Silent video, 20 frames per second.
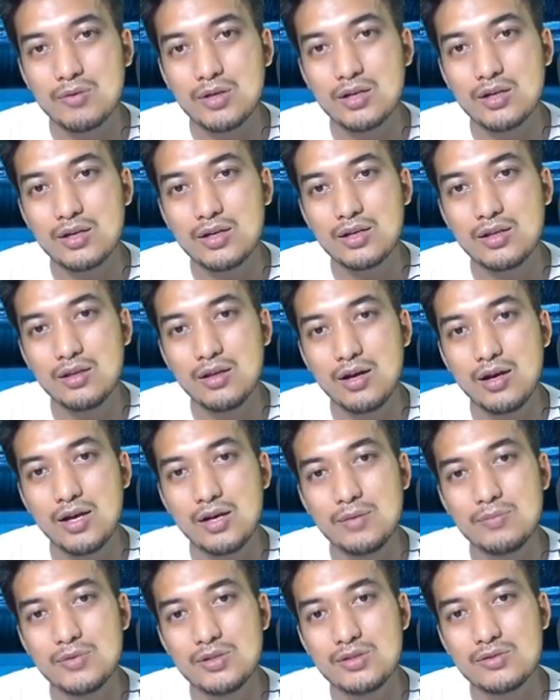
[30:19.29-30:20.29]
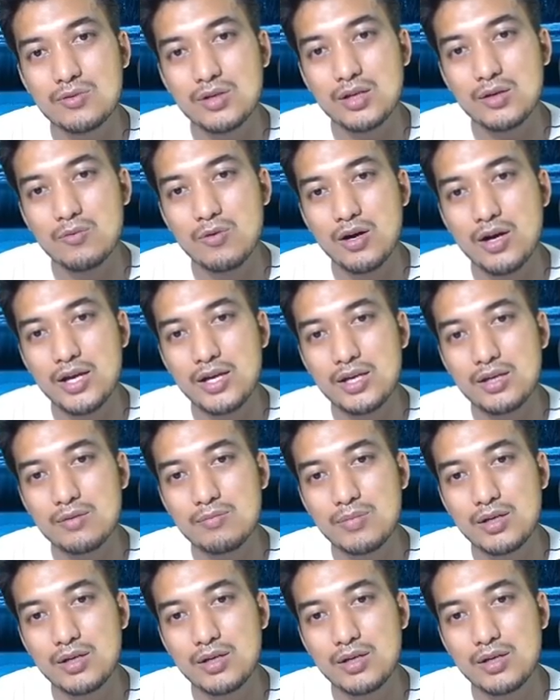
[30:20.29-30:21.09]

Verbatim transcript: We gotta climb this tree. Why?